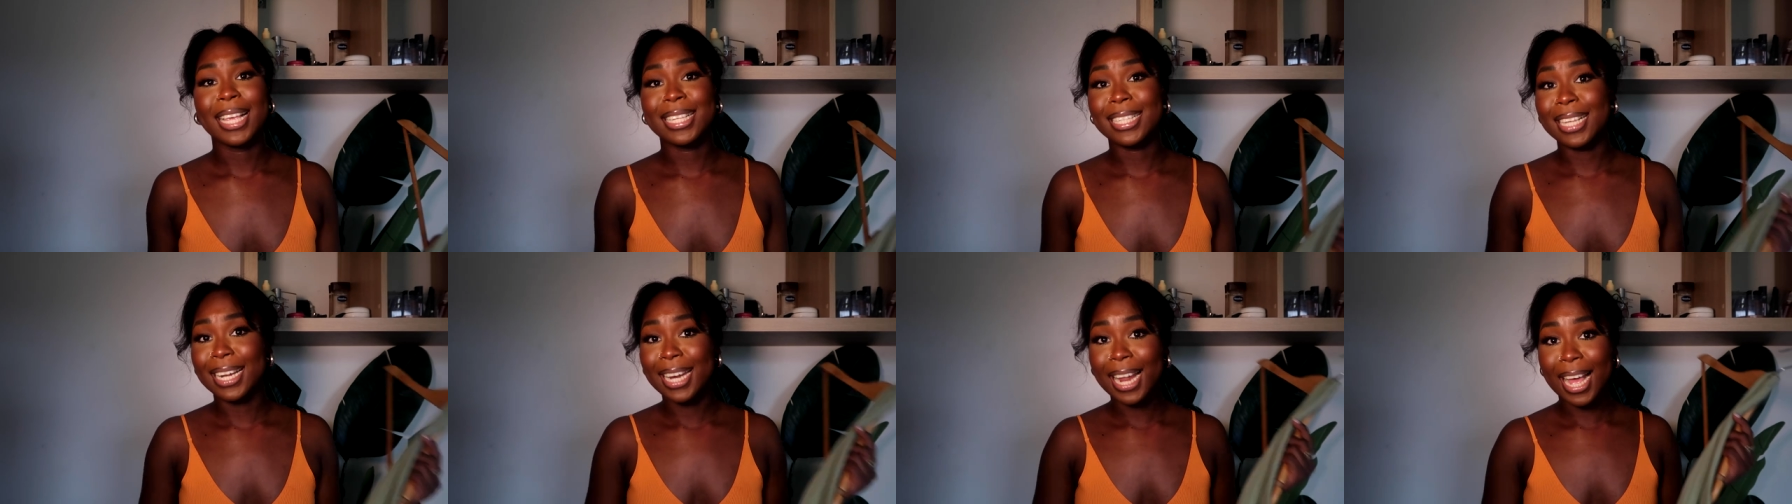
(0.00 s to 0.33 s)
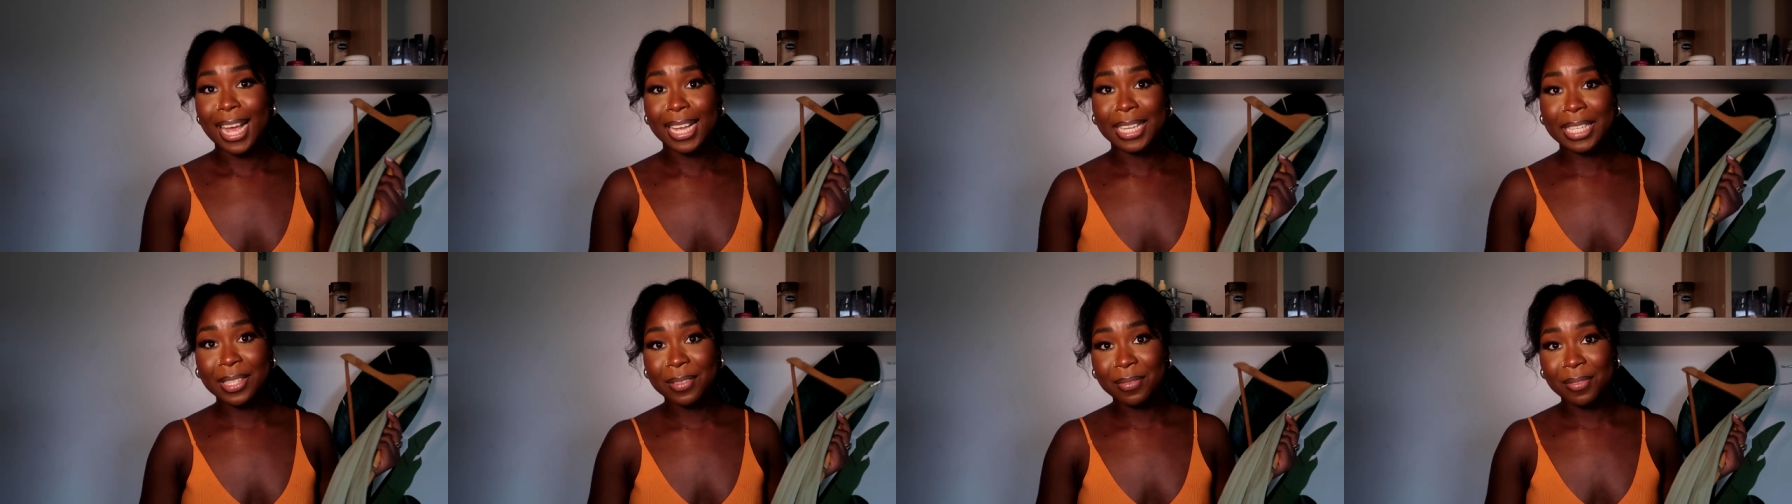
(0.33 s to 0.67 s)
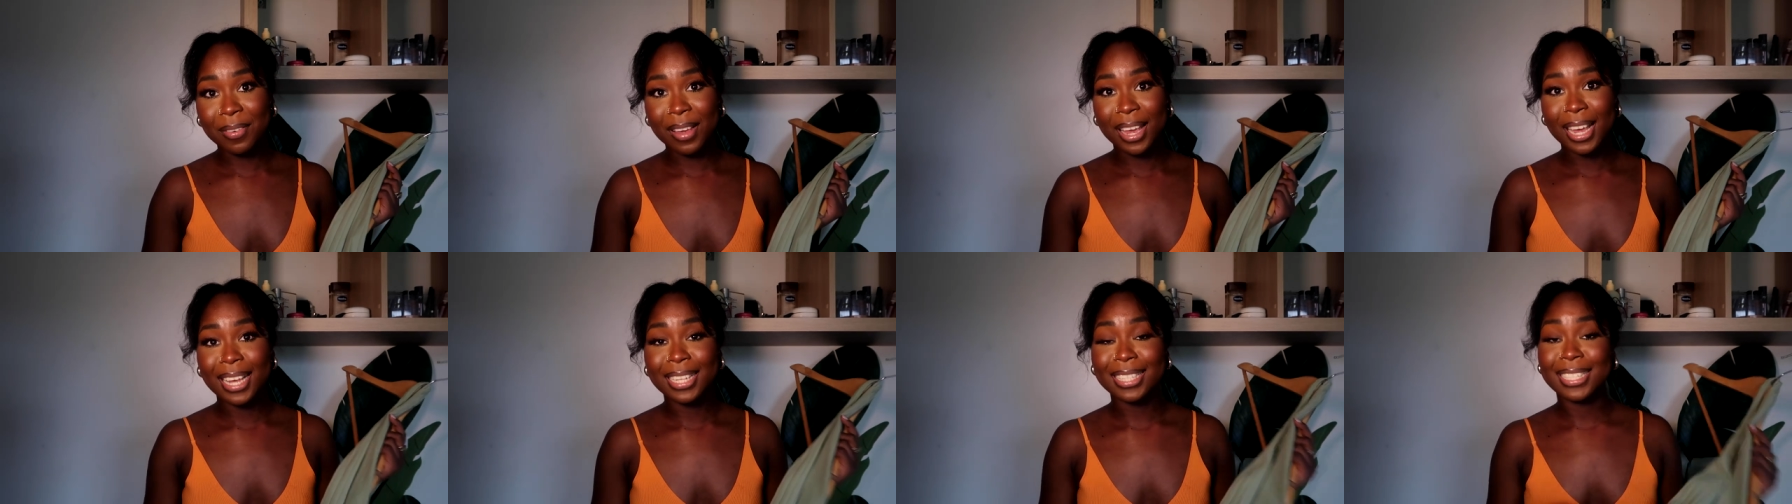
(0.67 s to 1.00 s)
it's a nice
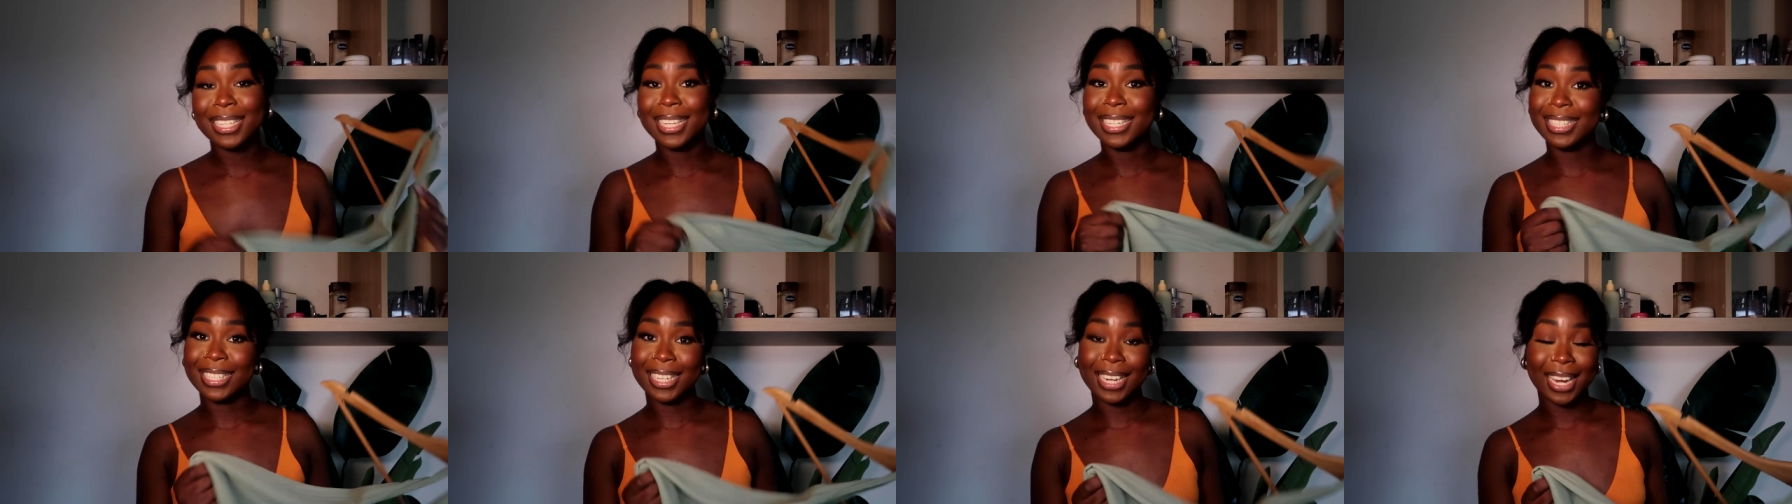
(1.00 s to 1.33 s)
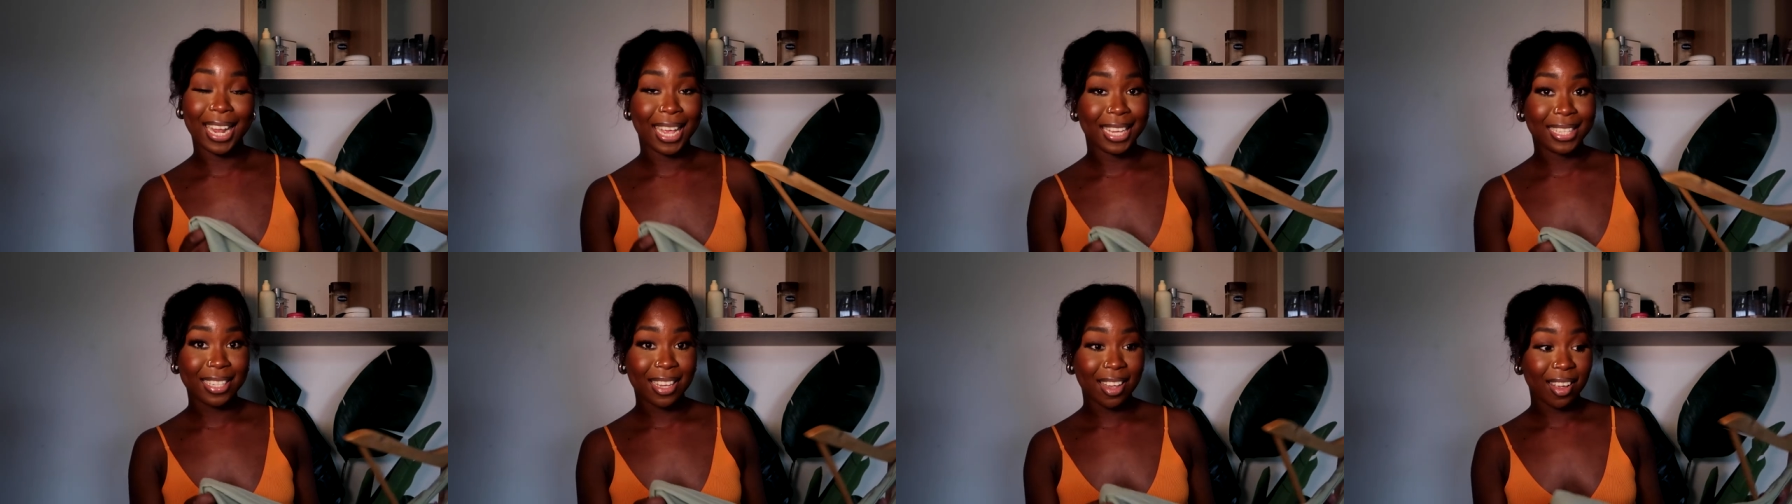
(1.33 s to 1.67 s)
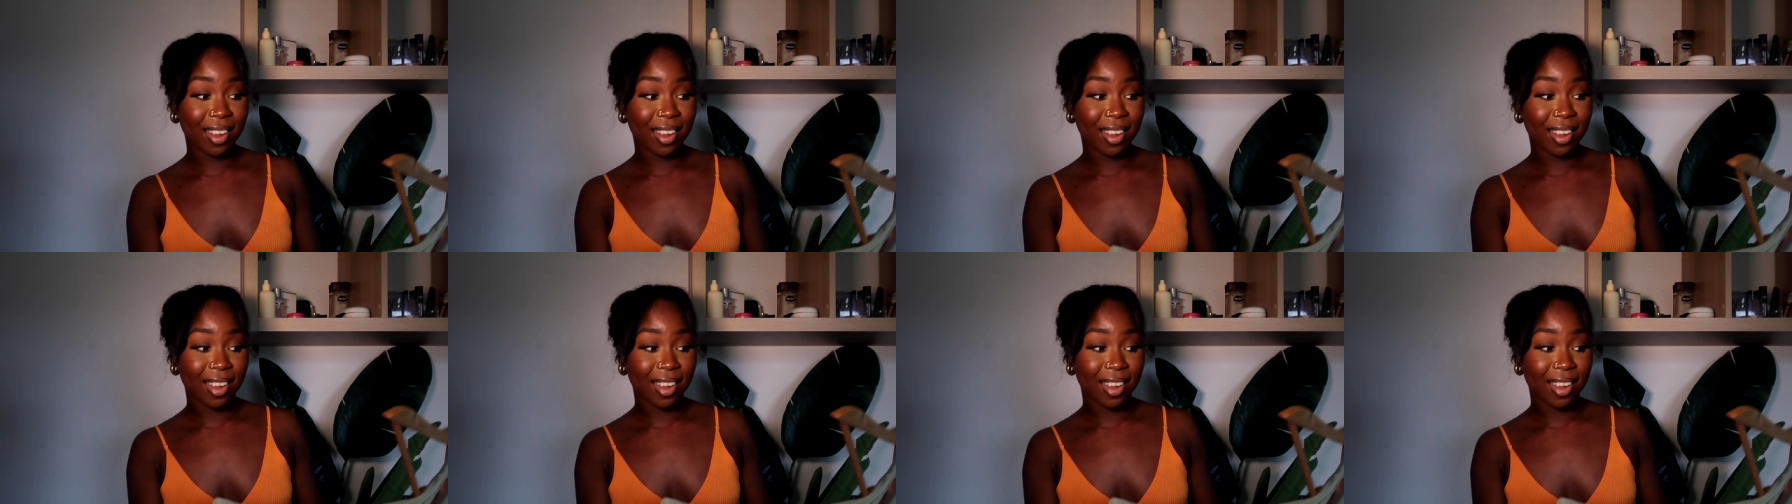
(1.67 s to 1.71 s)
fit it's a nice